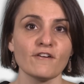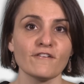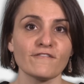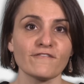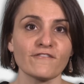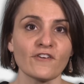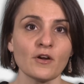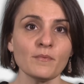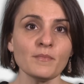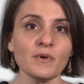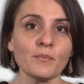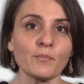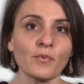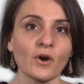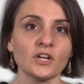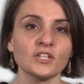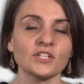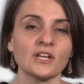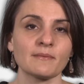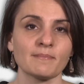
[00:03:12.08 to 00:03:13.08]
From a
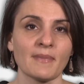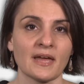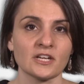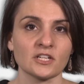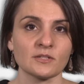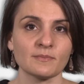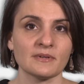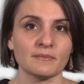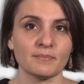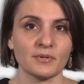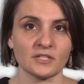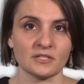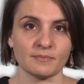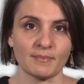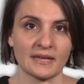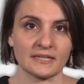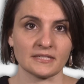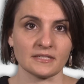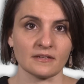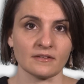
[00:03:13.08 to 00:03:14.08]
project management
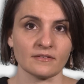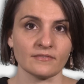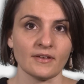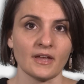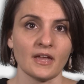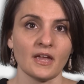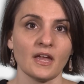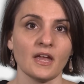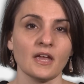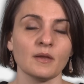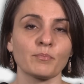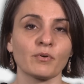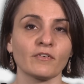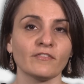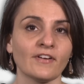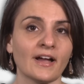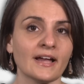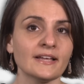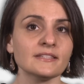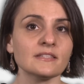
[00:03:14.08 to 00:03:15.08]
perspective, it
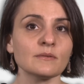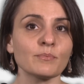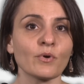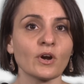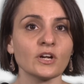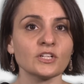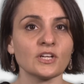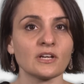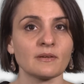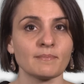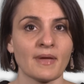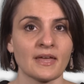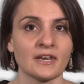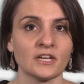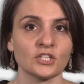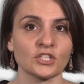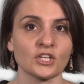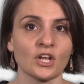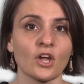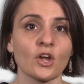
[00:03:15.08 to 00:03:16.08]
provides the project
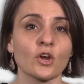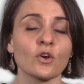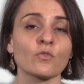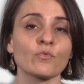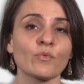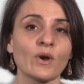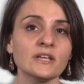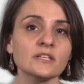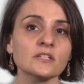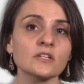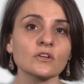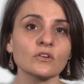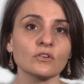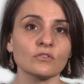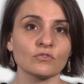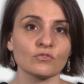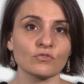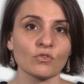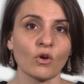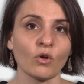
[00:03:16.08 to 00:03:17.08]
manager greater
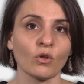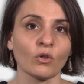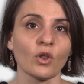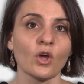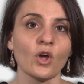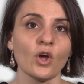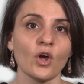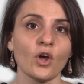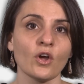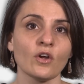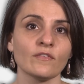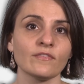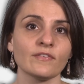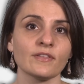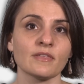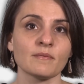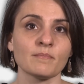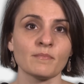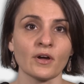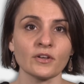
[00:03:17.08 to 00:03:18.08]
control
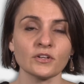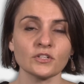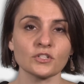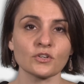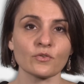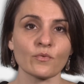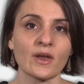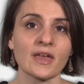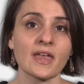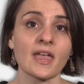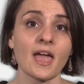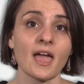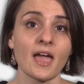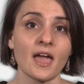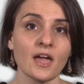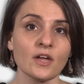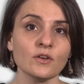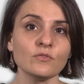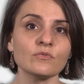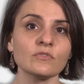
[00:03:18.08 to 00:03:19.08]
over the monitoring
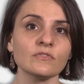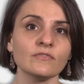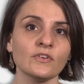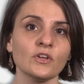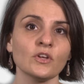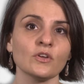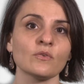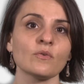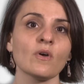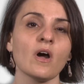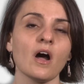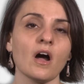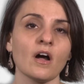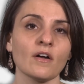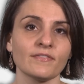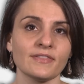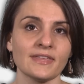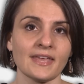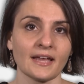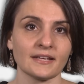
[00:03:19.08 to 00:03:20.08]
and review
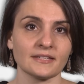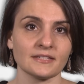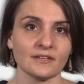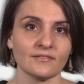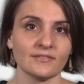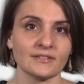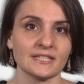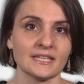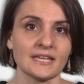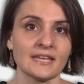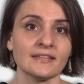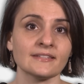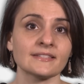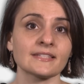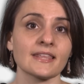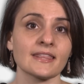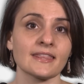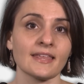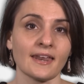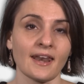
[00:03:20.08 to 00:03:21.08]
of the
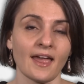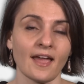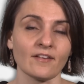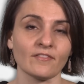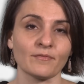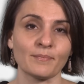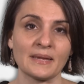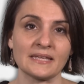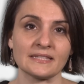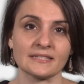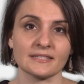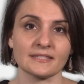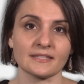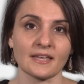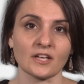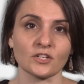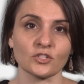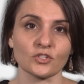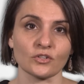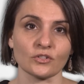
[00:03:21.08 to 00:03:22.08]
activities that have been
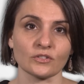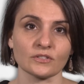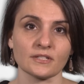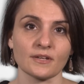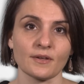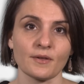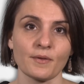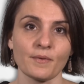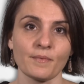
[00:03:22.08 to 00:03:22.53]
scheduled.